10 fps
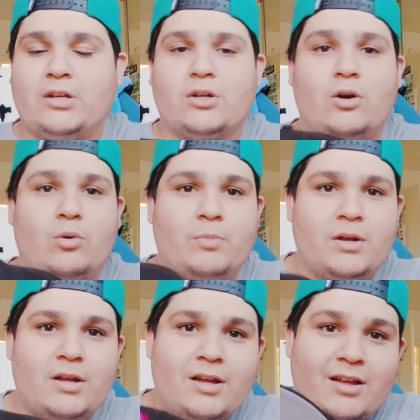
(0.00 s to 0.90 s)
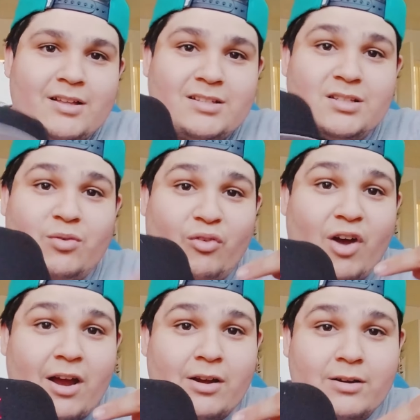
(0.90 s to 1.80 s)
dope. This is
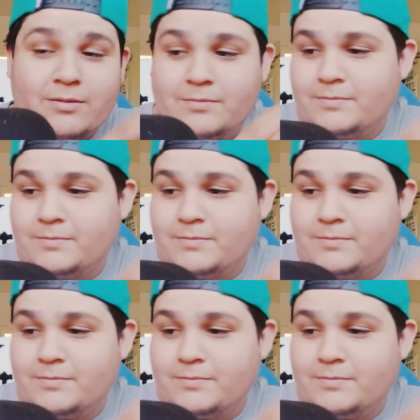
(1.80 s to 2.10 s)
fire.